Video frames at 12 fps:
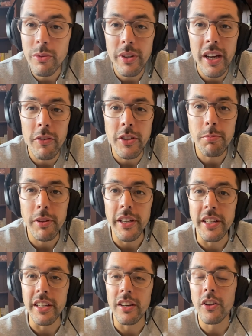when I was
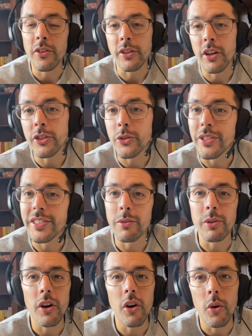playing in other countries, they
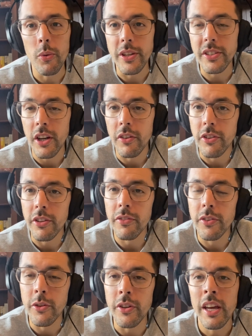would always cover the
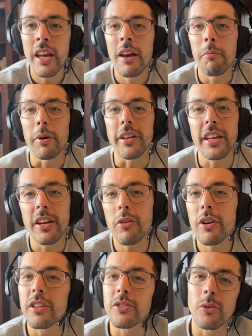food, but
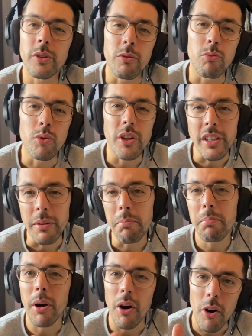here it is only really
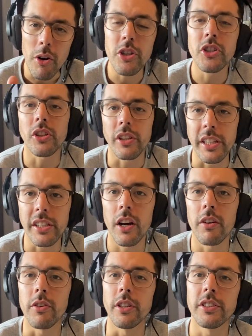partially
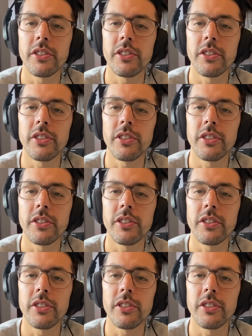covered.